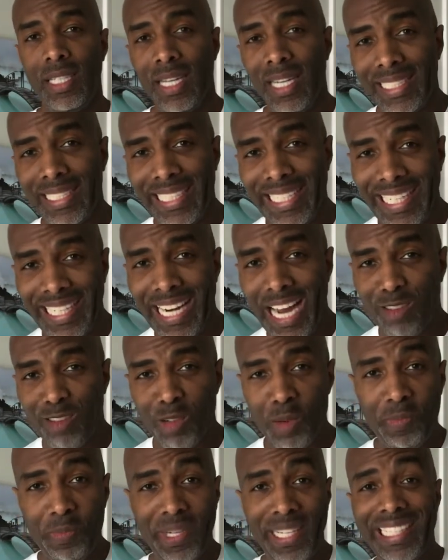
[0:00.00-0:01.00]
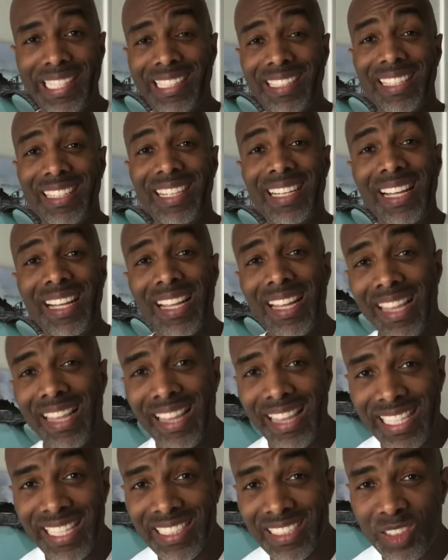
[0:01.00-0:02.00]
Again, I repeat,
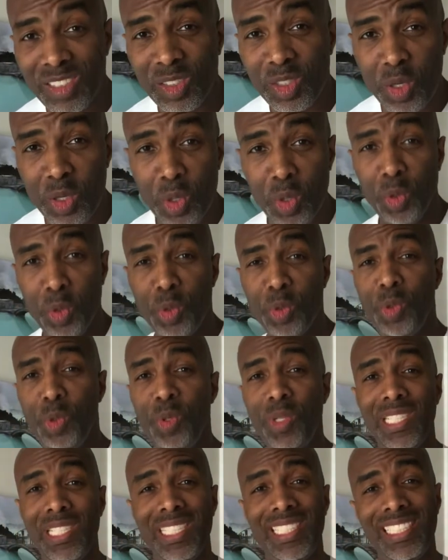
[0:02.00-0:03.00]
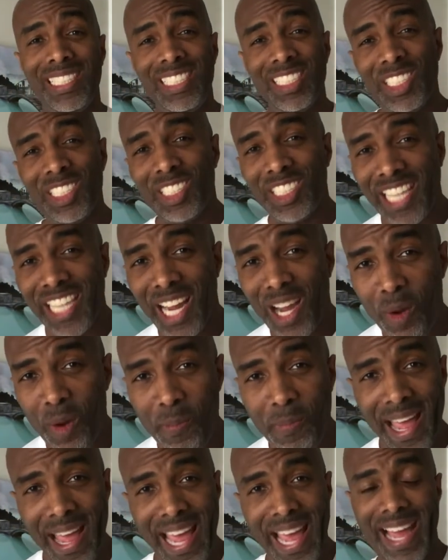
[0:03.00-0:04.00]
this too shall
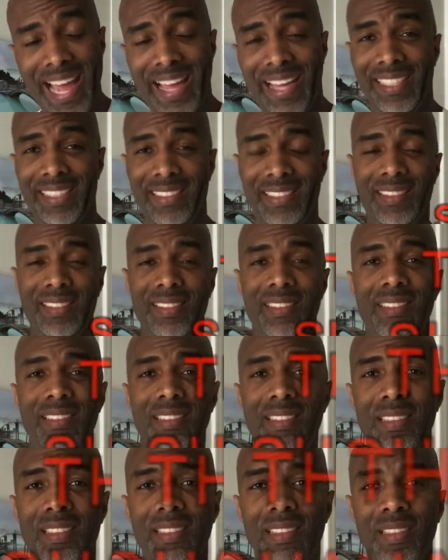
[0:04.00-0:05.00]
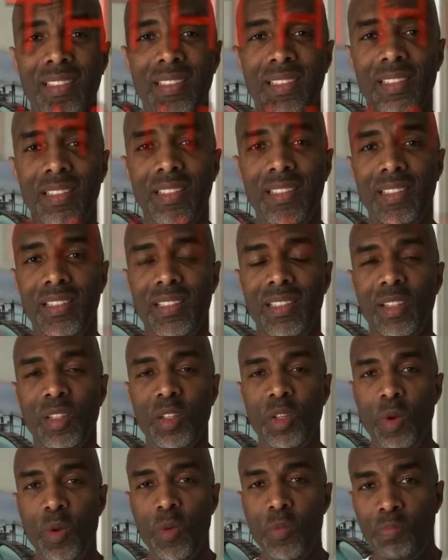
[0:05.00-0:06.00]
pass.
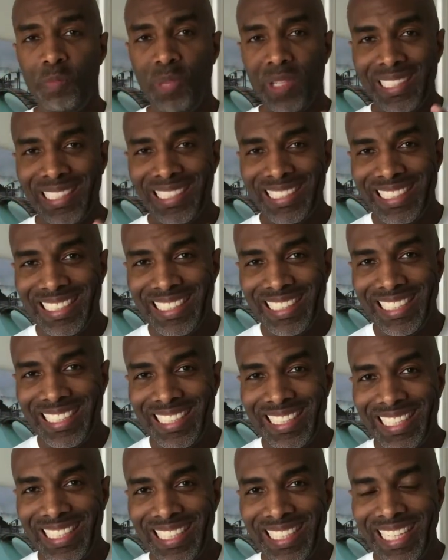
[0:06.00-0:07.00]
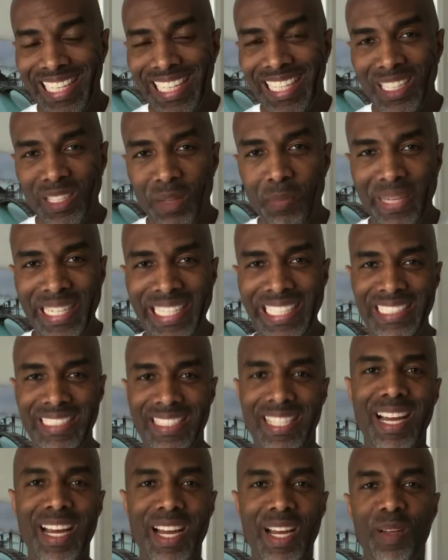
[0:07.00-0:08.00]
But in the
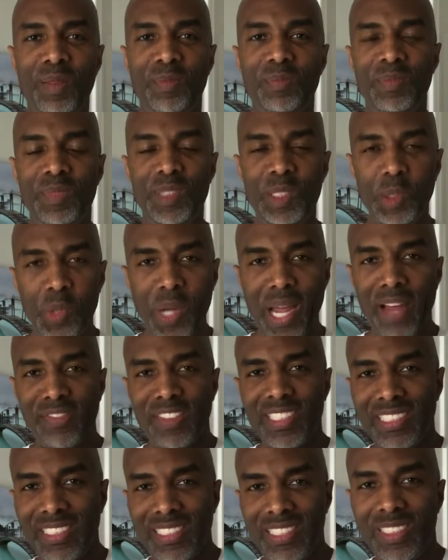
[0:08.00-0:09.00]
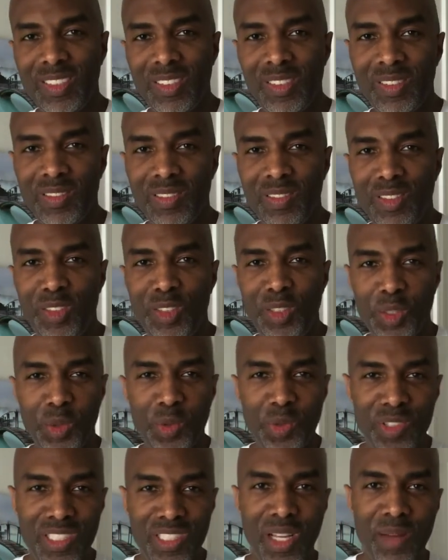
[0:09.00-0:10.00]
meantime, you have to still
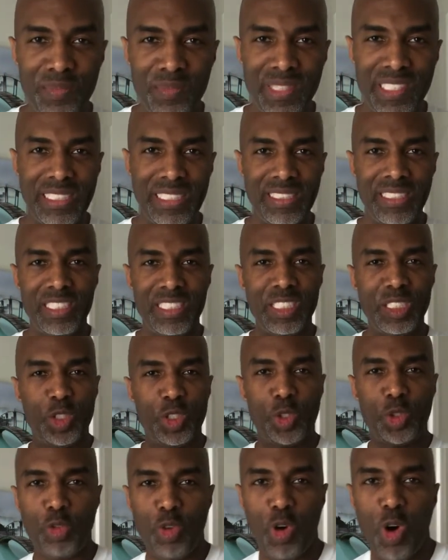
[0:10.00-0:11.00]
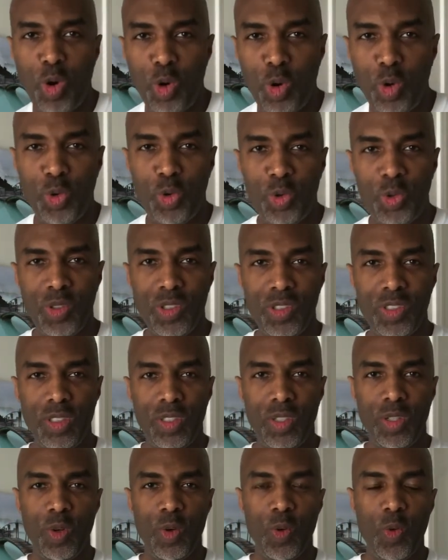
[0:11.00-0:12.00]
do something to control
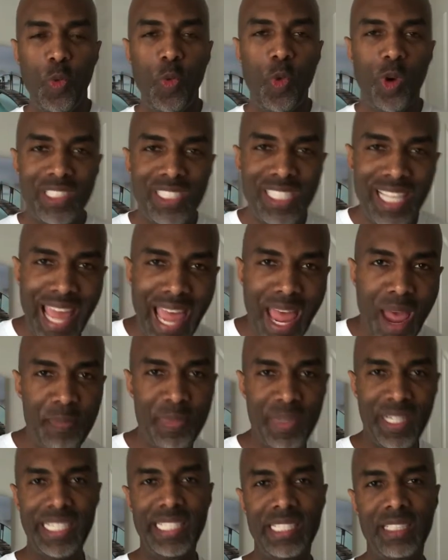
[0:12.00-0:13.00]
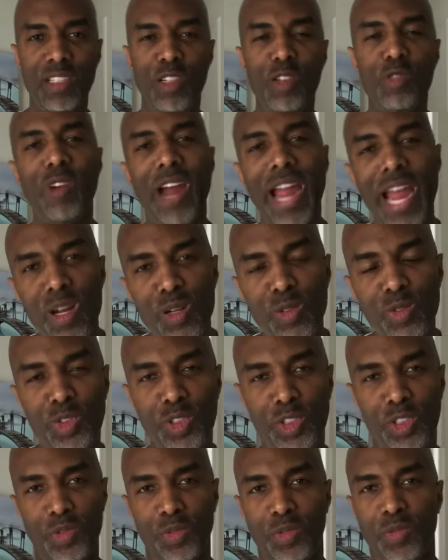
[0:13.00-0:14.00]
what's happening
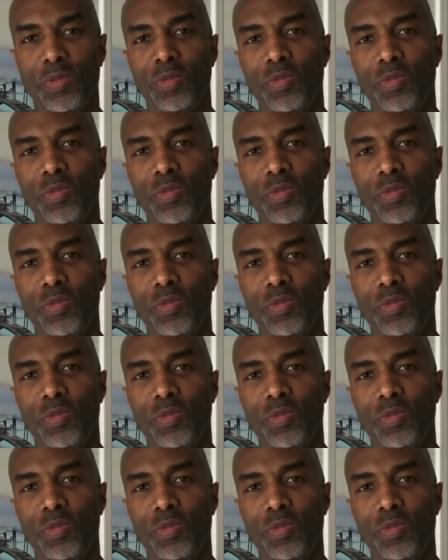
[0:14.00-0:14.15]
around you.